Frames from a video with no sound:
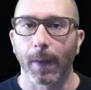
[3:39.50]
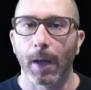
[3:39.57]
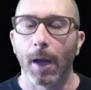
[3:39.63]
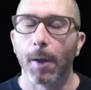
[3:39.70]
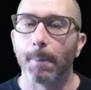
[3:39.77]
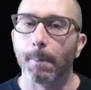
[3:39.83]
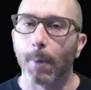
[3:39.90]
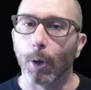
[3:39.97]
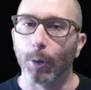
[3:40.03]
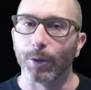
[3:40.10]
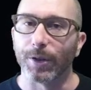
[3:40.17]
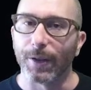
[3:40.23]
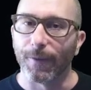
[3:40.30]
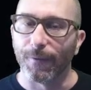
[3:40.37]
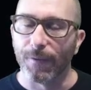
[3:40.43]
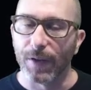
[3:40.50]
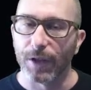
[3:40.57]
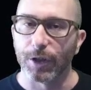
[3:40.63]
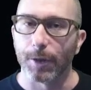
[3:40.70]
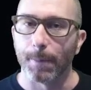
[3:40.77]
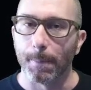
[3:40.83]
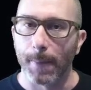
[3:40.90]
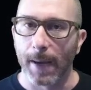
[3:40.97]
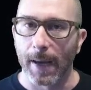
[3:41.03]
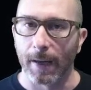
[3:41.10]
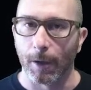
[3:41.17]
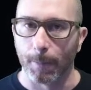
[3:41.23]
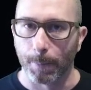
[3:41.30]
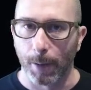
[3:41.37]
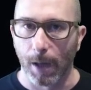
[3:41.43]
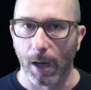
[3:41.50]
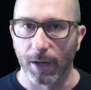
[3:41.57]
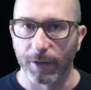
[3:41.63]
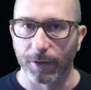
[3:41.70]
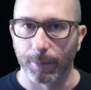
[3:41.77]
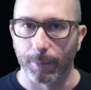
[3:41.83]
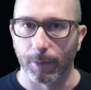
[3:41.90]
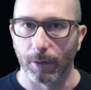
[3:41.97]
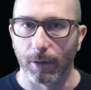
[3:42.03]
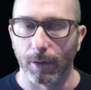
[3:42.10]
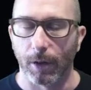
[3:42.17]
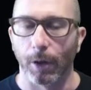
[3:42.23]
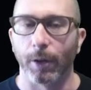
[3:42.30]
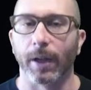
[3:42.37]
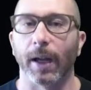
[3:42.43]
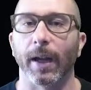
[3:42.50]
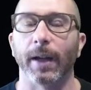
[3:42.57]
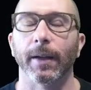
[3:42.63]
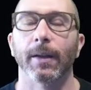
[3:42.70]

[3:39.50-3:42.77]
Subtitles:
most efficient manner possible. Okay.